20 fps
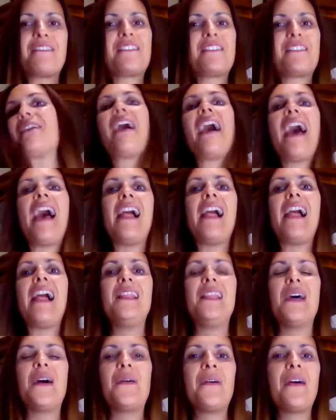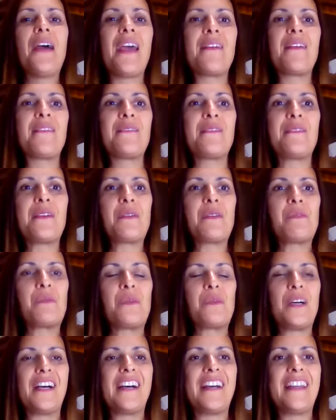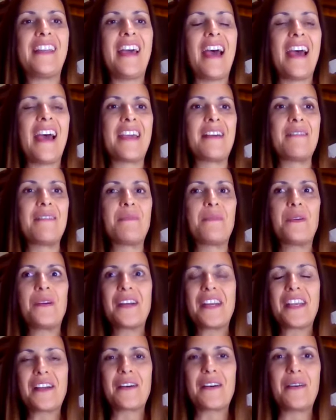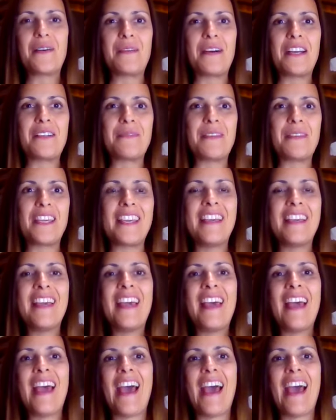So hello everyone, I am Bori Komaromi,